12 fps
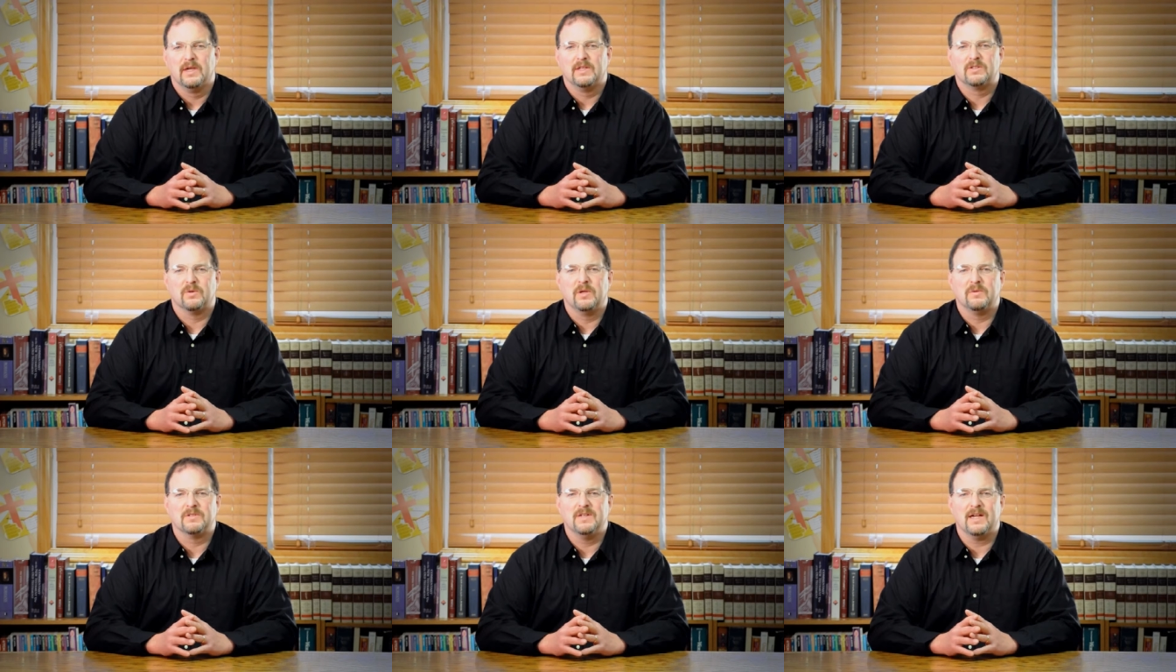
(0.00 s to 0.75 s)
So he
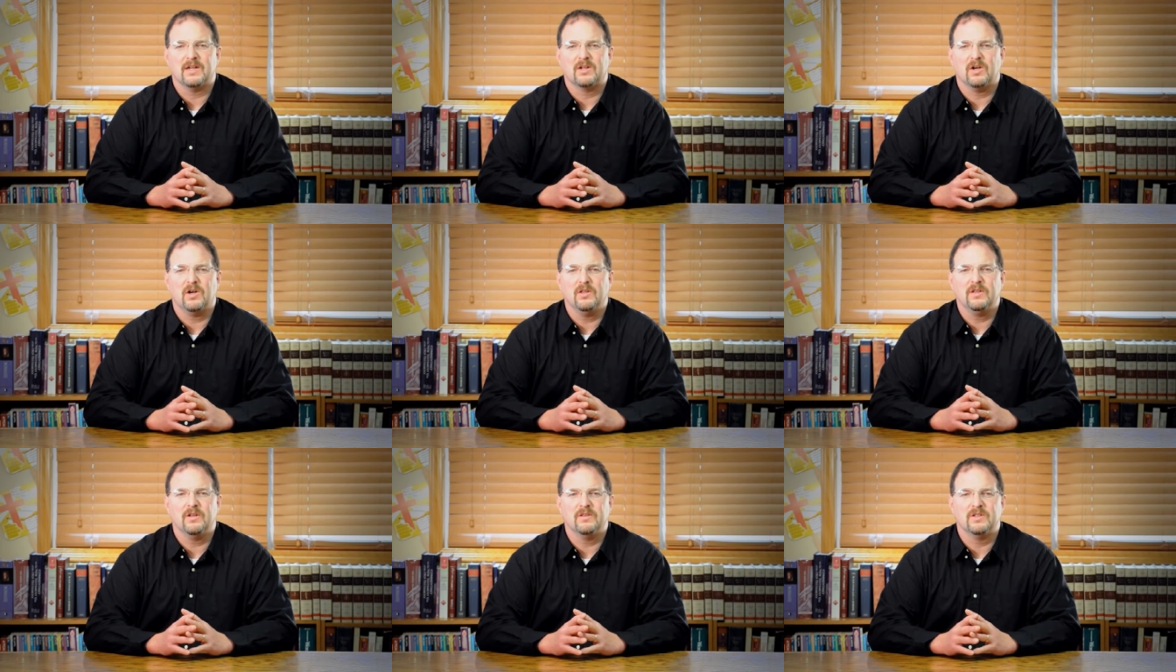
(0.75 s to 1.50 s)
was not
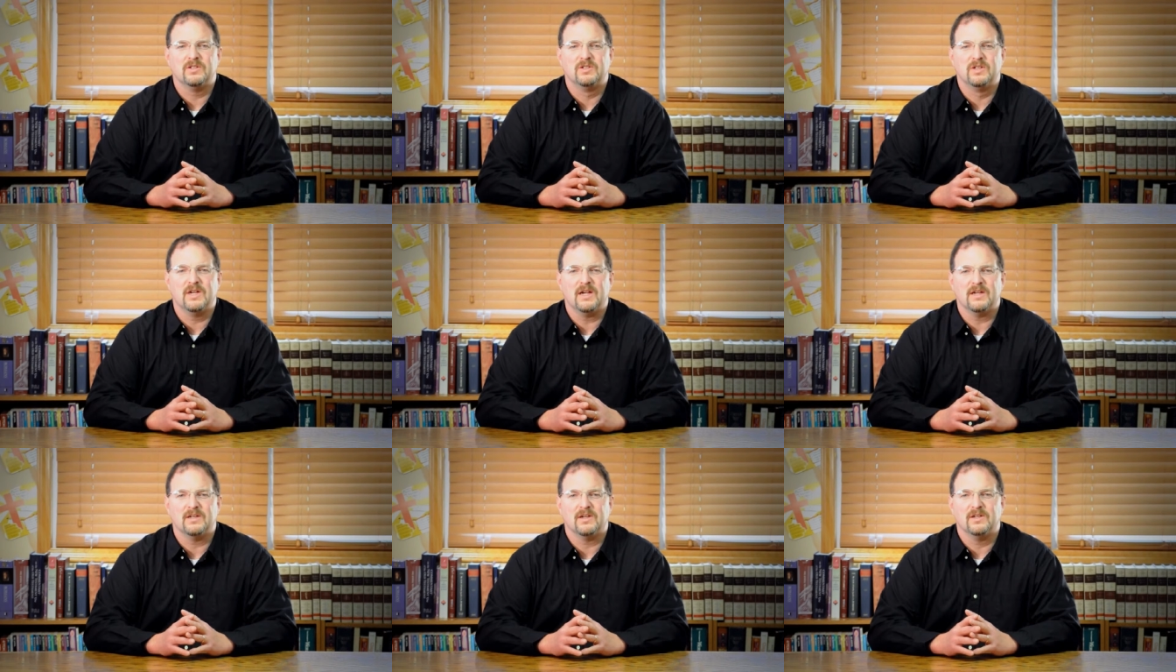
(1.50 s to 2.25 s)
calling on the ju-
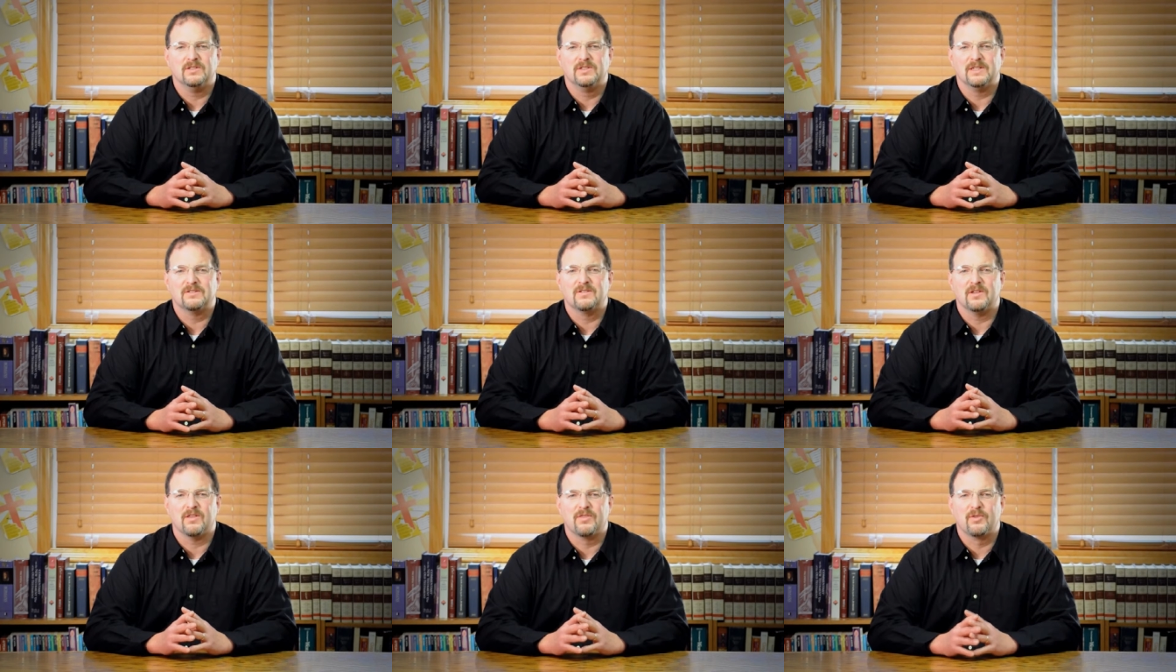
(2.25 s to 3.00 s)
on just
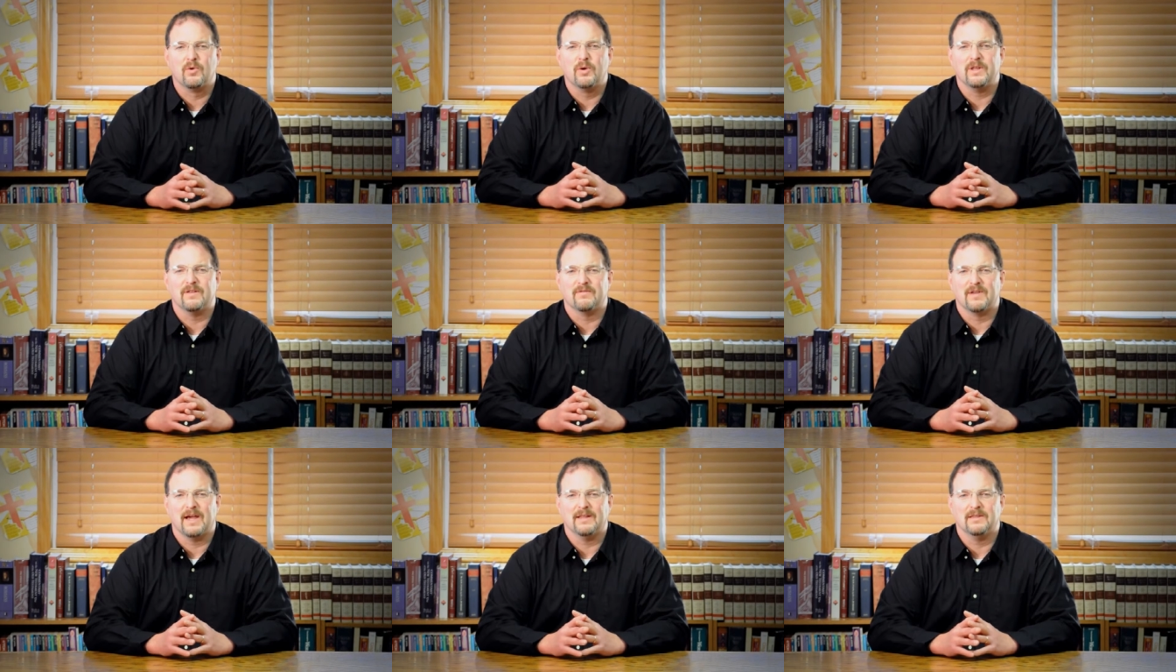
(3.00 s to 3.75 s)
the authority of
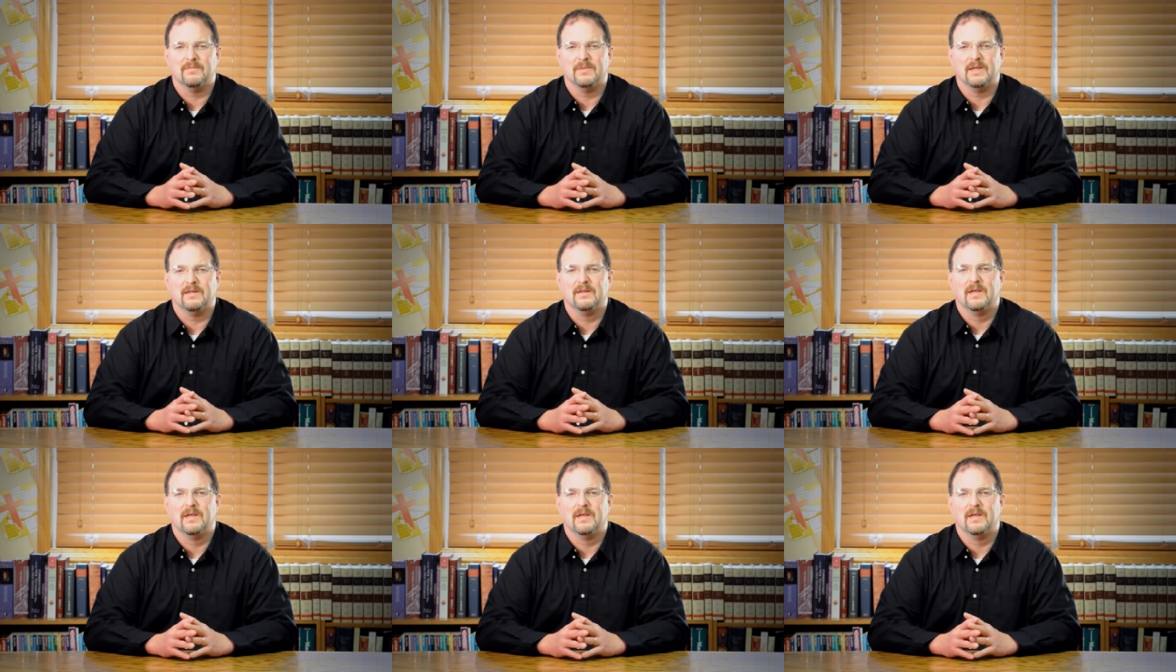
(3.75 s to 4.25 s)
godly men,